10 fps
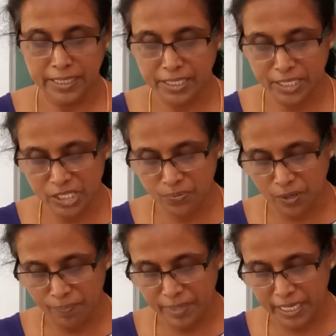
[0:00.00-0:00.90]
that is
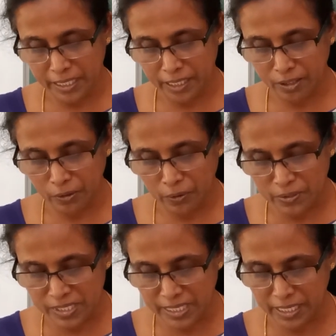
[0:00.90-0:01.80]
for making
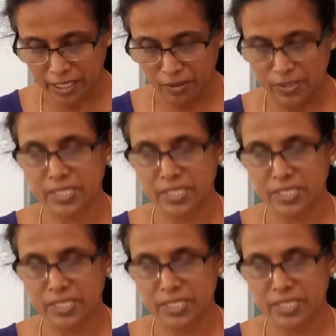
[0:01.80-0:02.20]
hosiery.